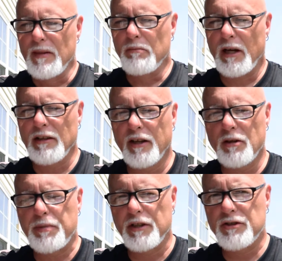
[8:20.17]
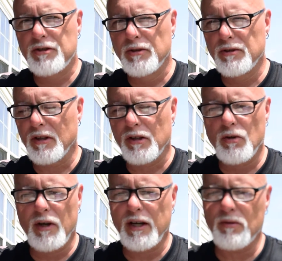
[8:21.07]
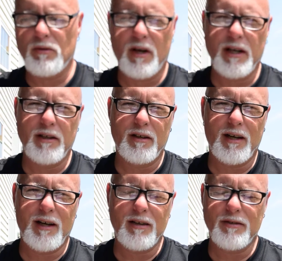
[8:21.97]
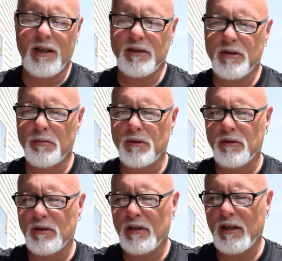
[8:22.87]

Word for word: by Leonard Pitts Jr., a great writer out of uh, Tribune,